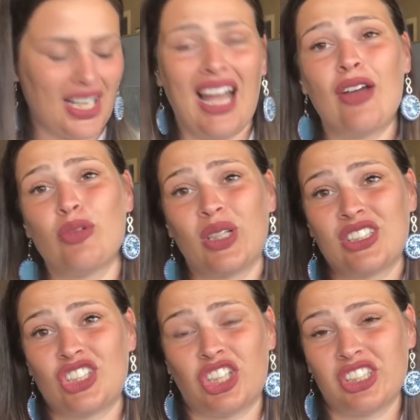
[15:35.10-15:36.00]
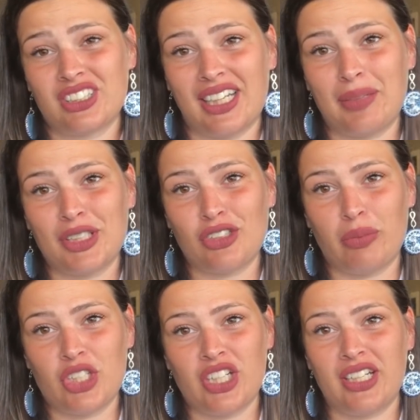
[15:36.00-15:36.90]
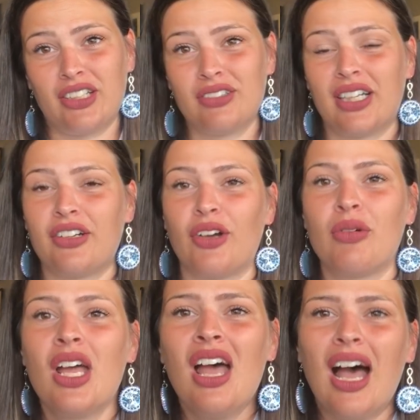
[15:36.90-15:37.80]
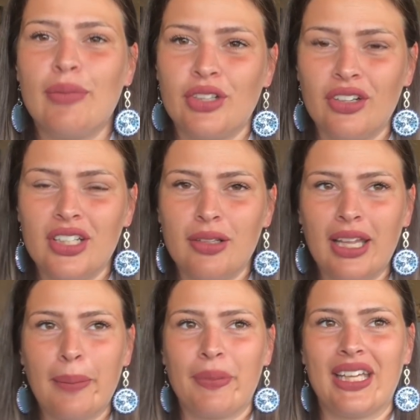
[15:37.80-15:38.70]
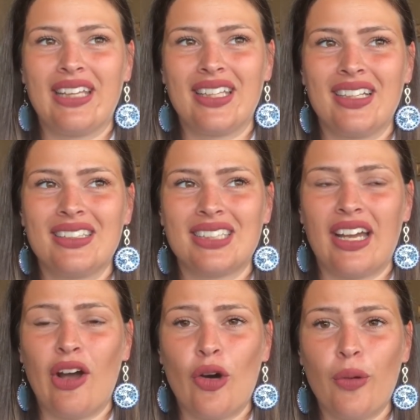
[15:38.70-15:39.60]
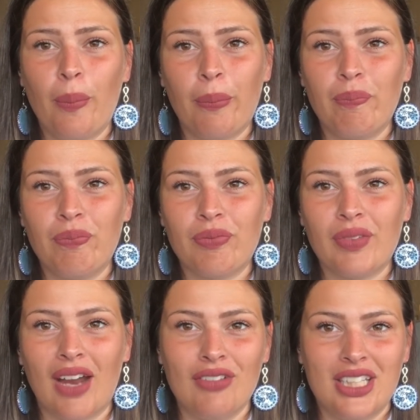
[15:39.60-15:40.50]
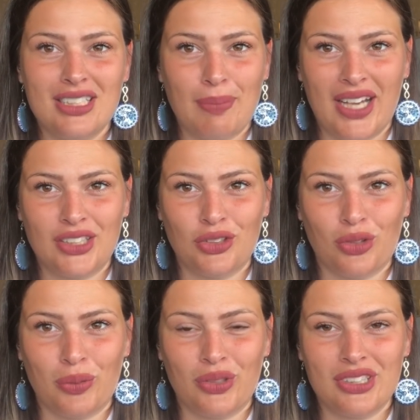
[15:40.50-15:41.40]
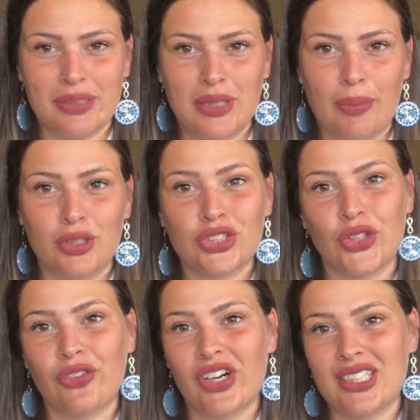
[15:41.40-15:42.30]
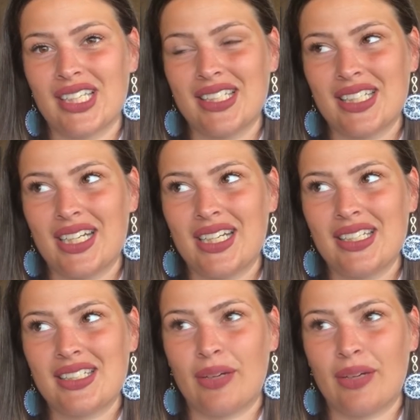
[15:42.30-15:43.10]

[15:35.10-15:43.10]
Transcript: I'd want to start getting my sewing machine out. I don't know. I'm starting to like plan things. I hope everything's back to normal in September. So far it says that it is.